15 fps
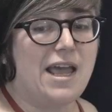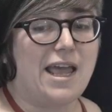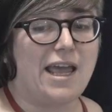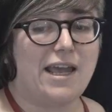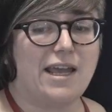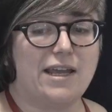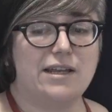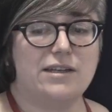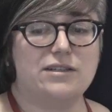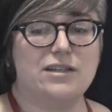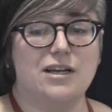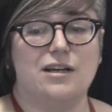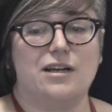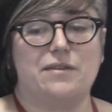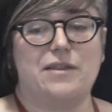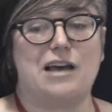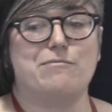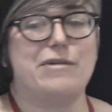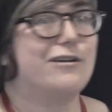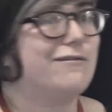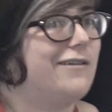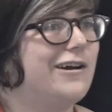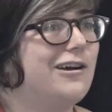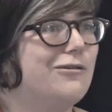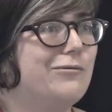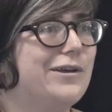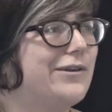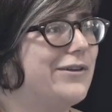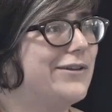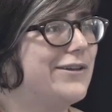And that meta file we
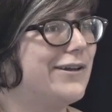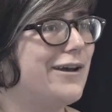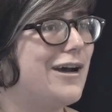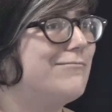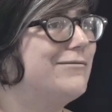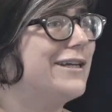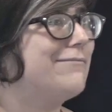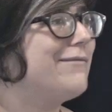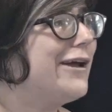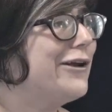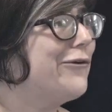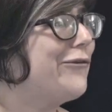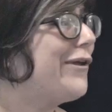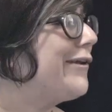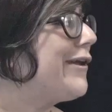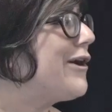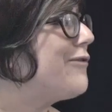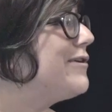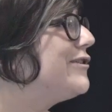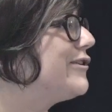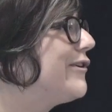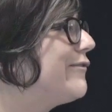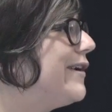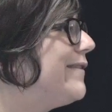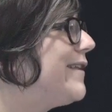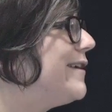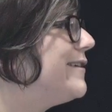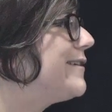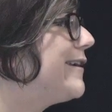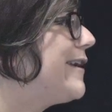used to update manually, now we generate
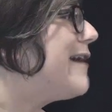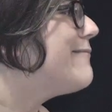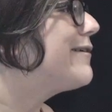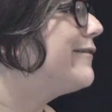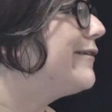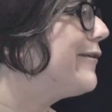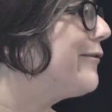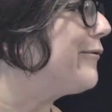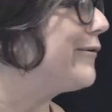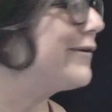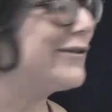that dynamically through